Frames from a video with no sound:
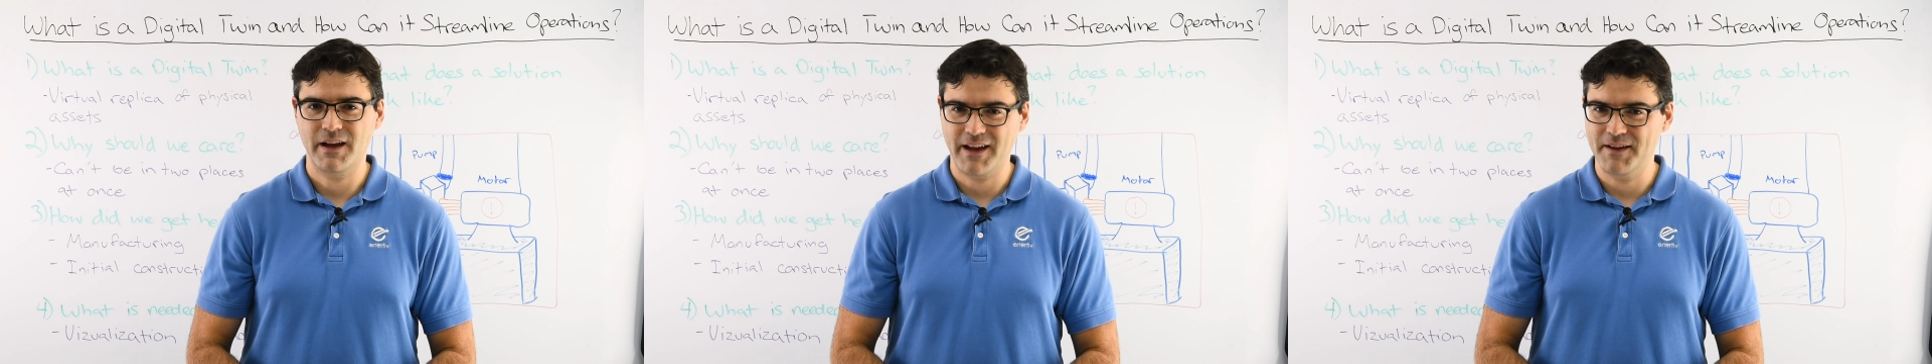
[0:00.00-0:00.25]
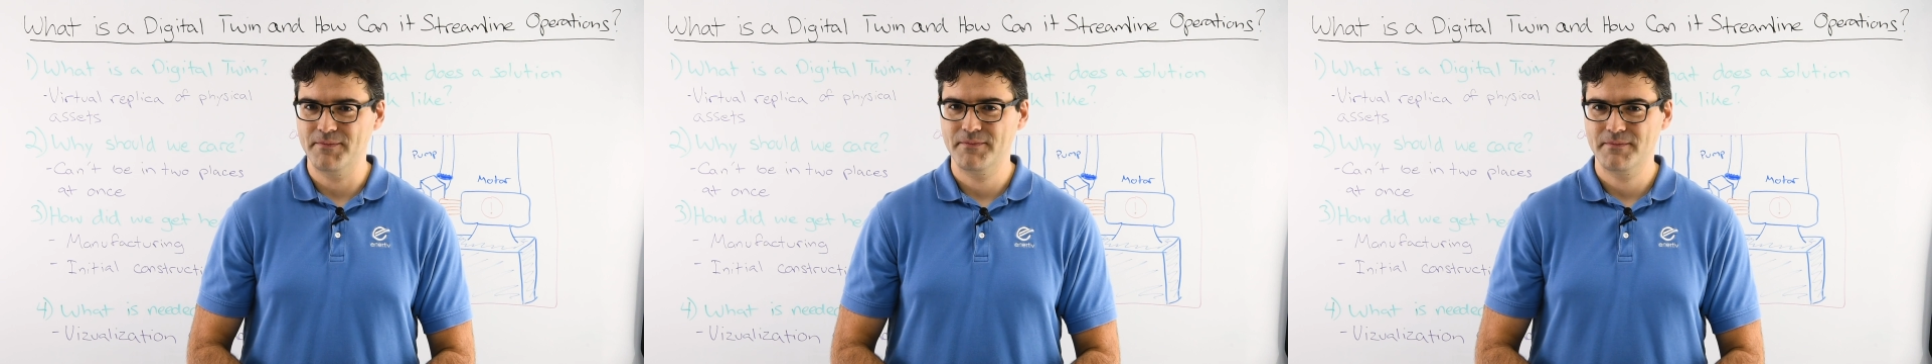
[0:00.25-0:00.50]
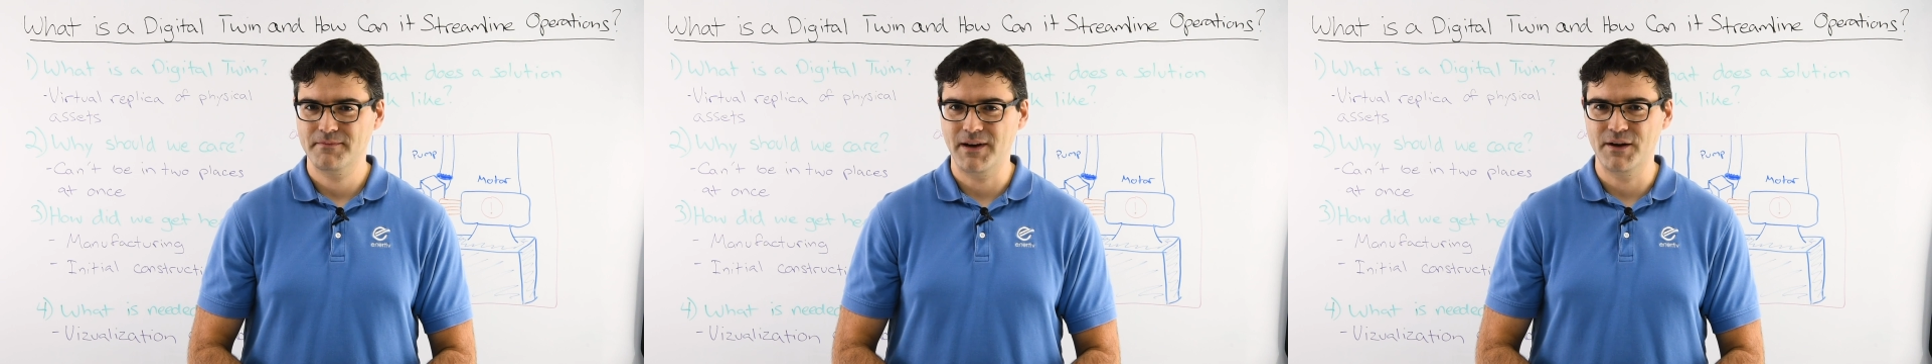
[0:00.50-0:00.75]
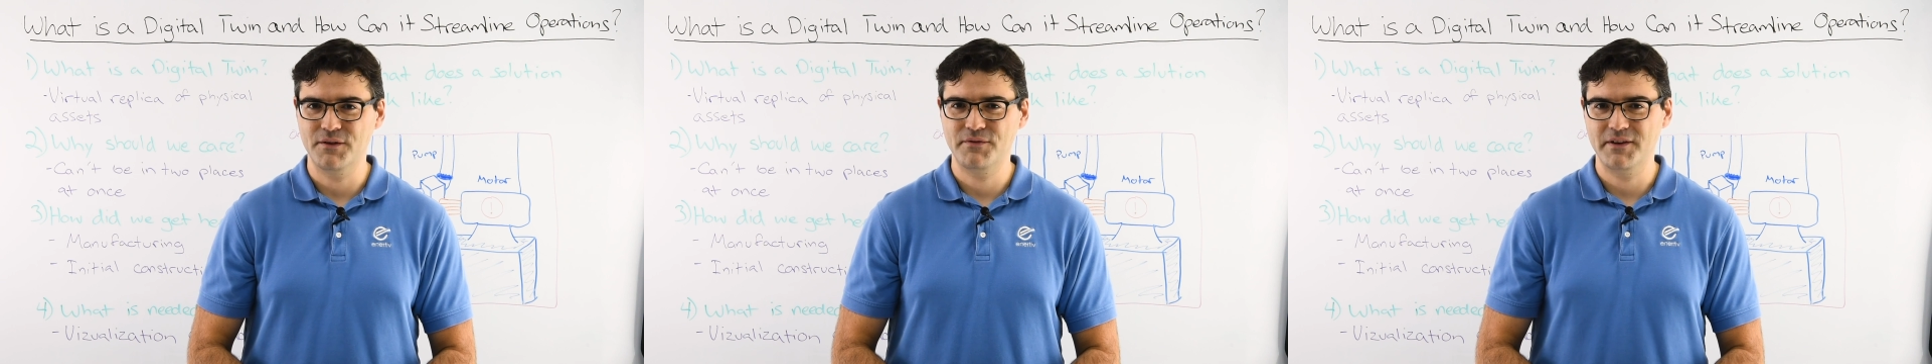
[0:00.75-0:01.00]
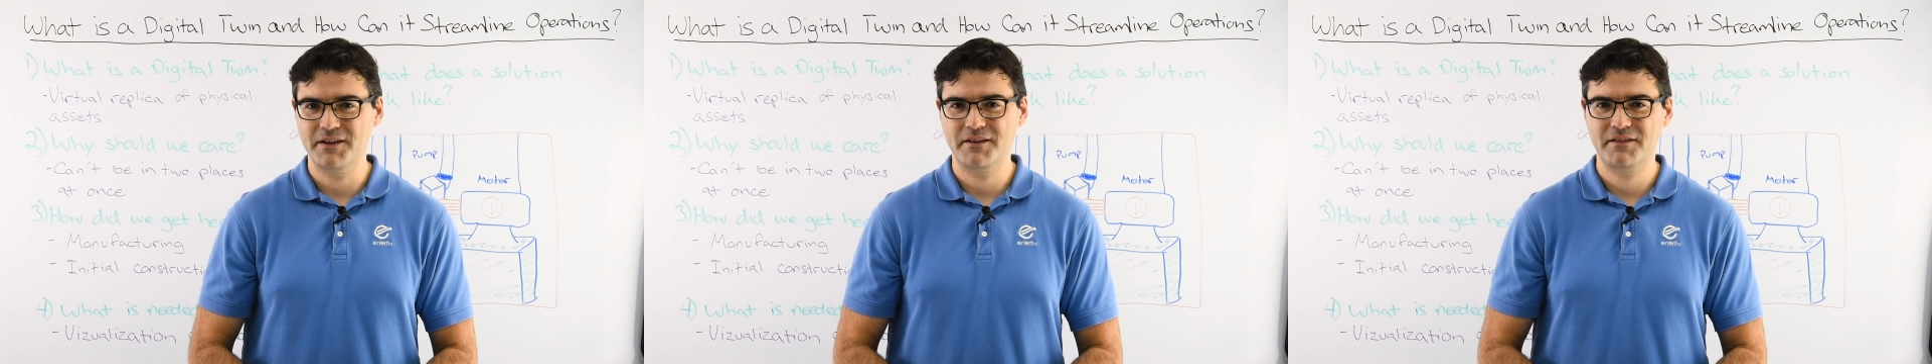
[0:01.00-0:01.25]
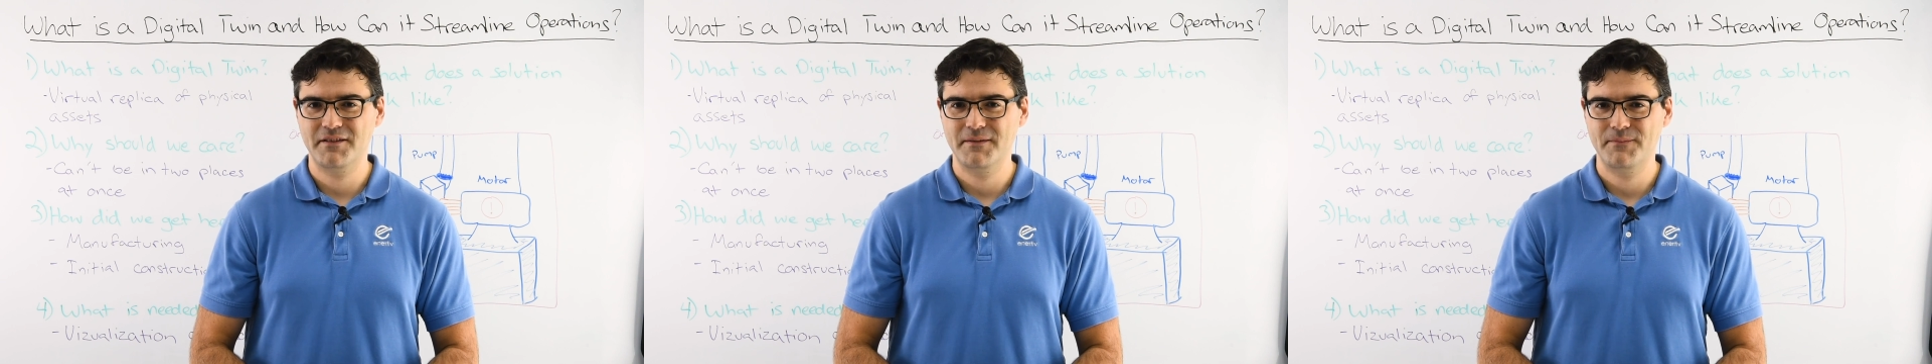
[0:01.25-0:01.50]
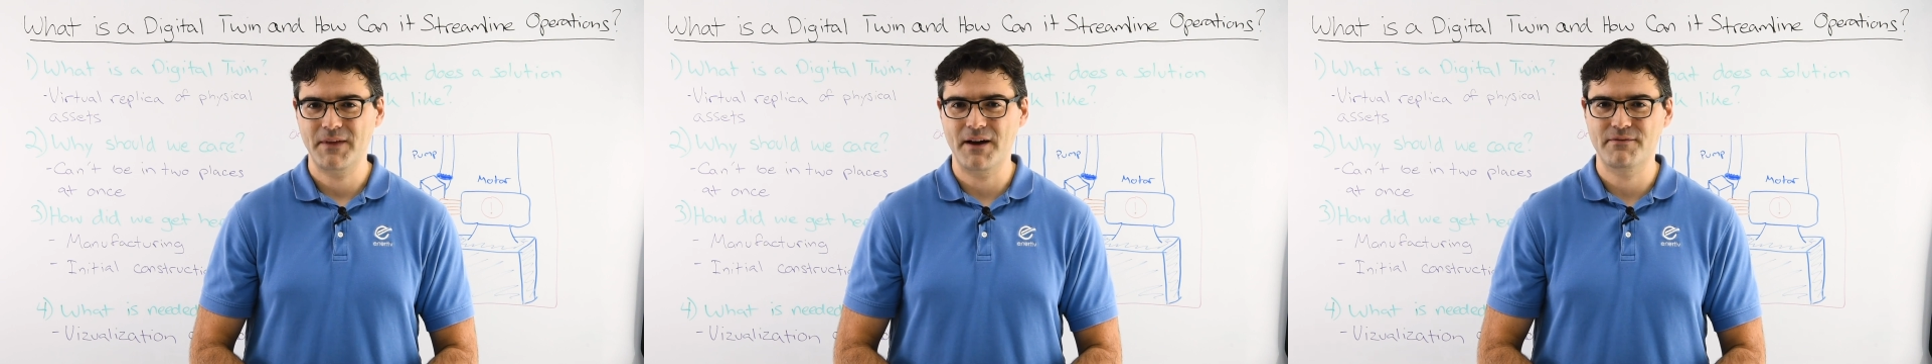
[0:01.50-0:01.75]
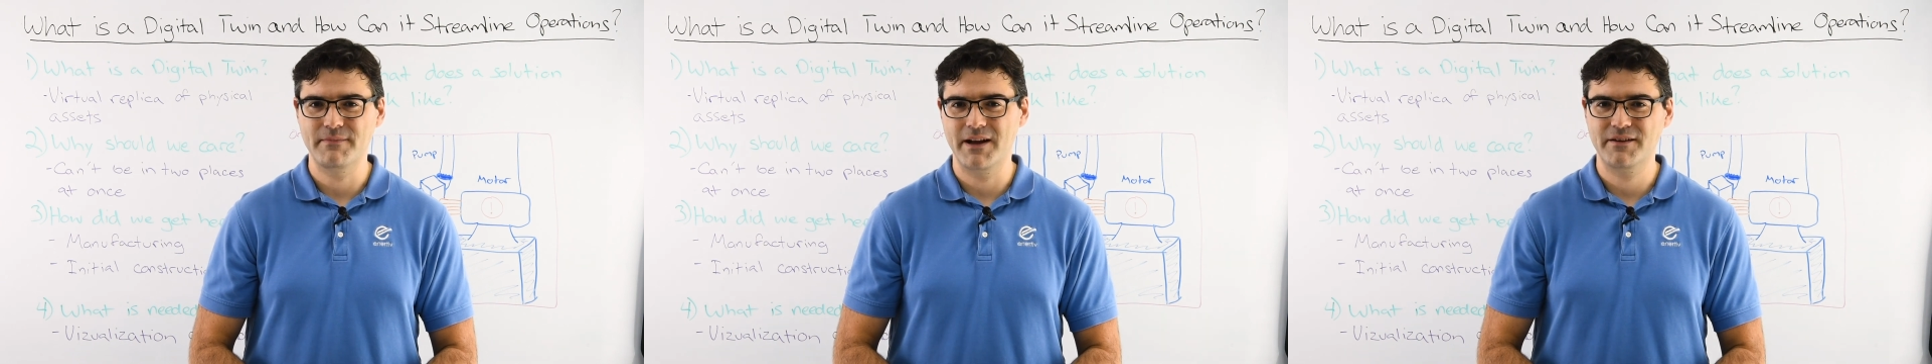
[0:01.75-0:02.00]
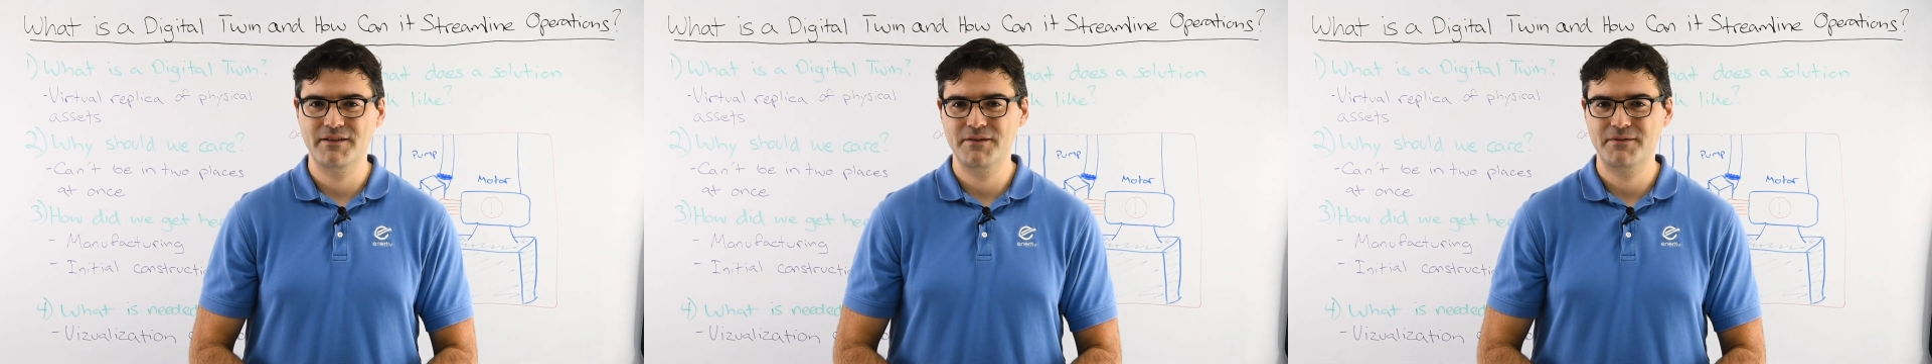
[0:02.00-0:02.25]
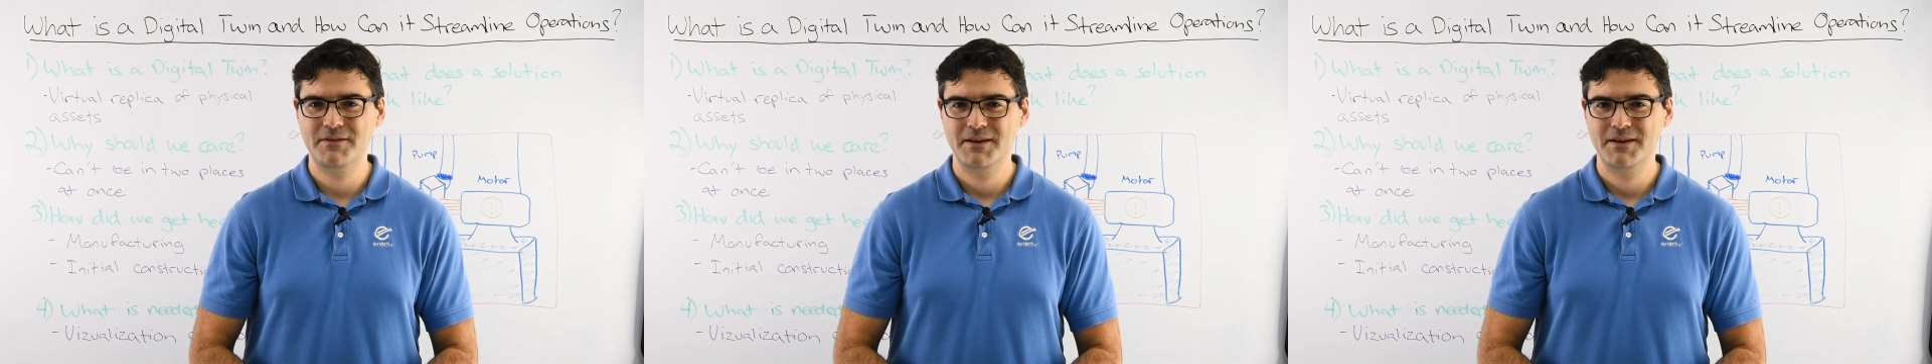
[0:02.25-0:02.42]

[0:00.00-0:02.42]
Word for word: Again, my name is Felix. I'm from Enertiv.